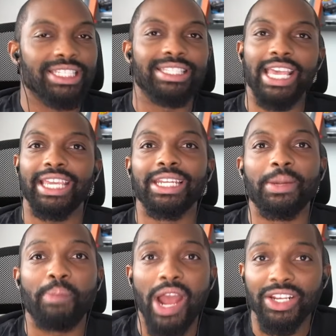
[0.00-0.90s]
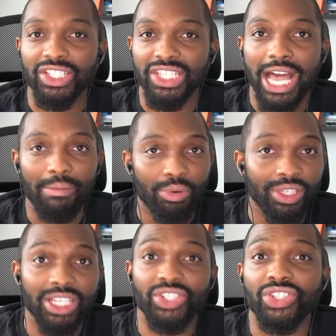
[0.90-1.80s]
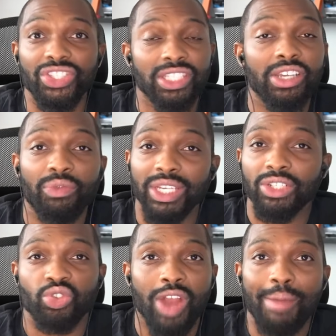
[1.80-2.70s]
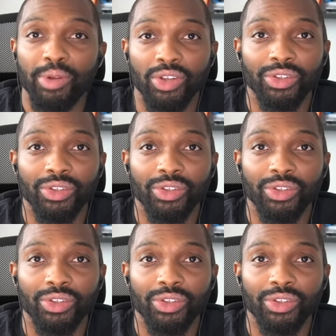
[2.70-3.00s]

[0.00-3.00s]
take it into Project Zomboid. Let's just see if we can drop it on the